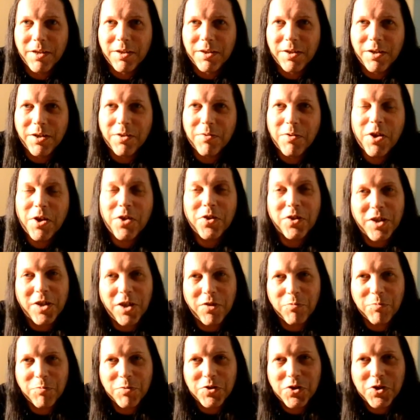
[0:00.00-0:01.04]
the
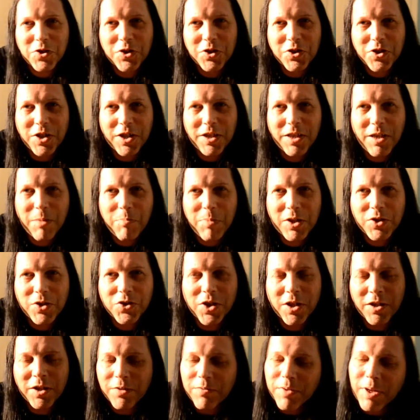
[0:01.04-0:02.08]
government's going to take their big
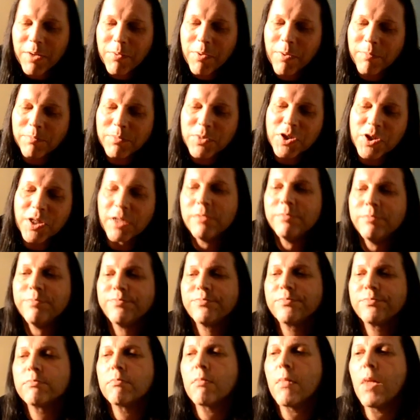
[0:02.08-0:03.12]
chunk of that one. So,
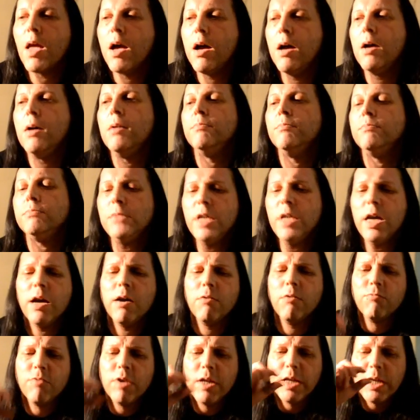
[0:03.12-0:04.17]

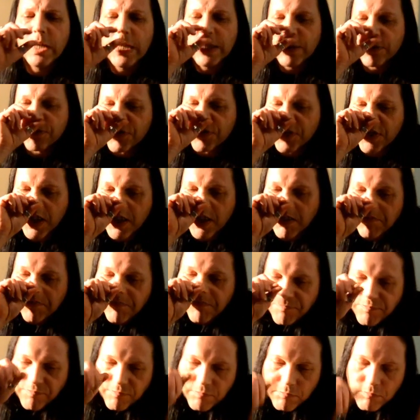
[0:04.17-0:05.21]
really interesting.
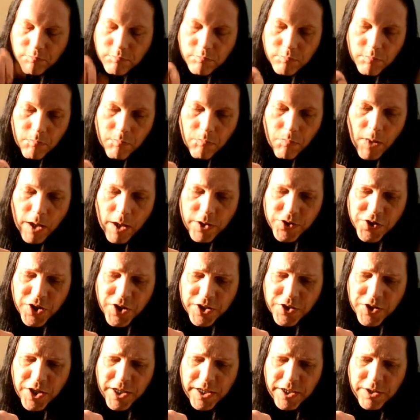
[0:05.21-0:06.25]

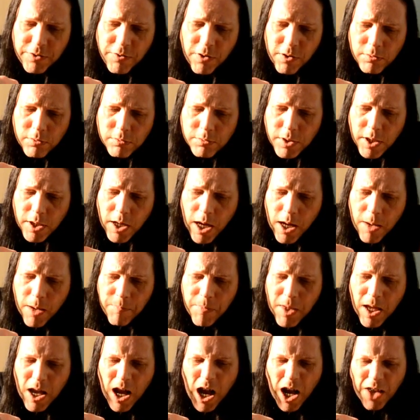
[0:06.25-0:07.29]
16-year-old,
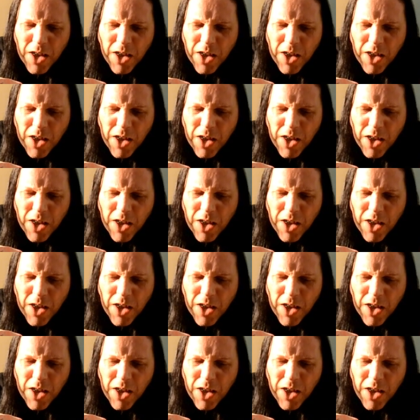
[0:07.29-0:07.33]
classic